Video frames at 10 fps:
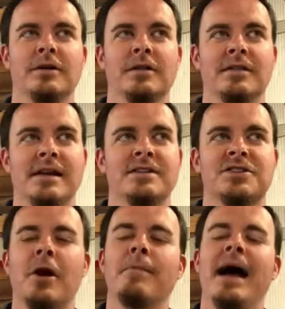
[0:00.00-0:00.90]
things
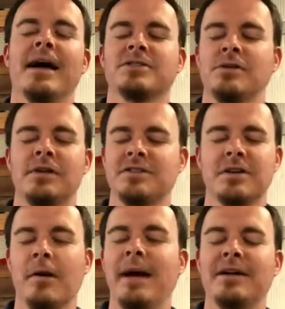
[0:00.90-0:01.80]
go back, so it doesn't
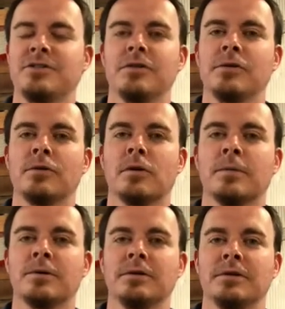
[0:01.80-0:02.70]
go back to a new
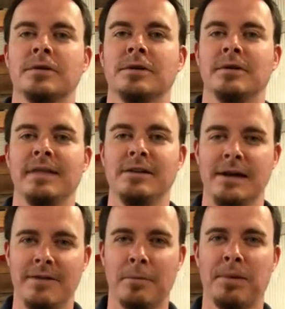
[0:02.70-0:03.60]
normal, that you
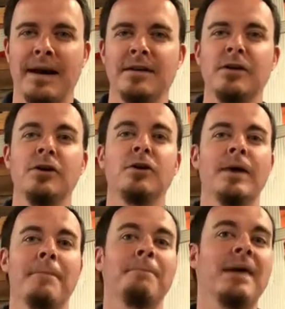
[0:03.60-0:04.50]
have a brand new
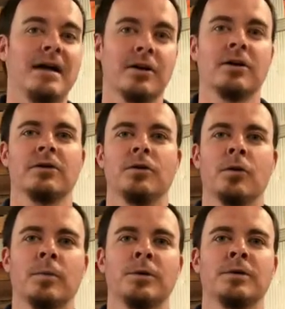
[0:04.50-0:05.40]
and better
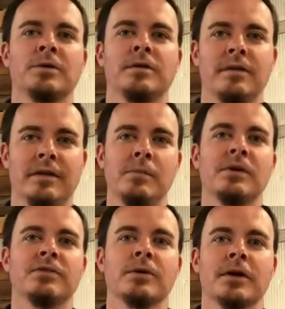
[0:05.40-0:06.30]
normal than
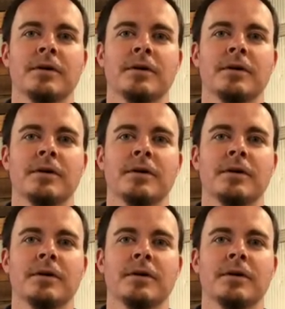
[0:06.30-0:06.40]
before.